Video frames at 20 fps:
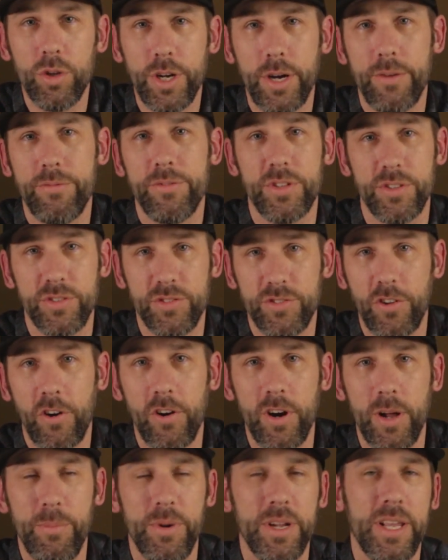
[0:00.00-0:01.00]
enough to
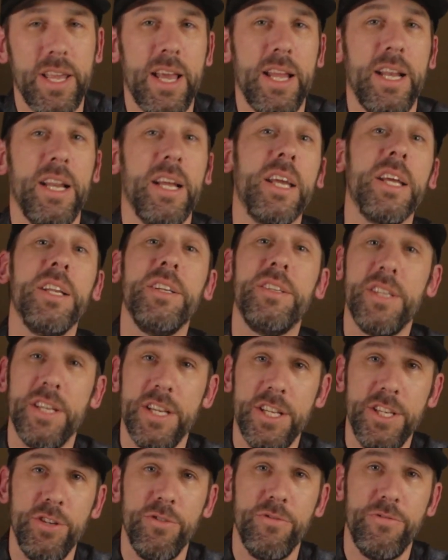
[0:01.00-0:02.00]
start up again and
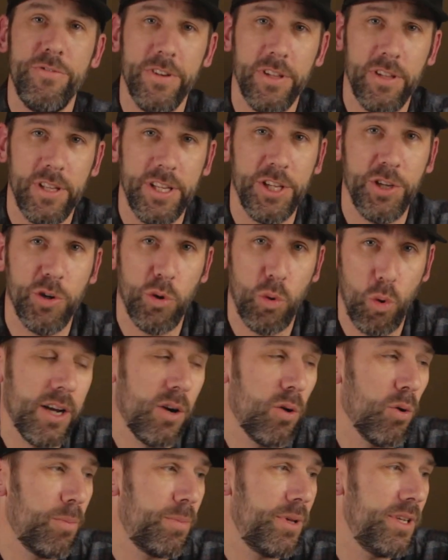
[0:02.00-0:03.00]
continue filling your
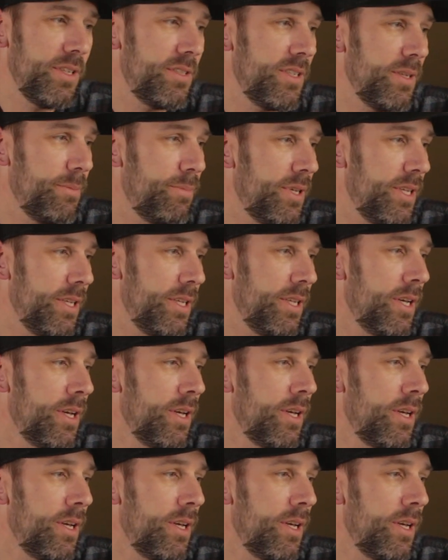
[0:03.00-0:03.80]
PCP